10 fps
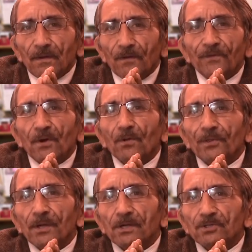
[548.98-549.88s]
If you don't
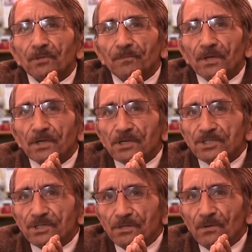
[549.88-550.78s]
think it's a big
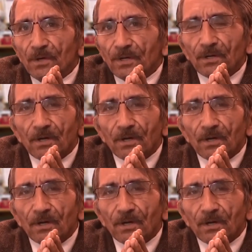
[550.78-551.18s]
issue and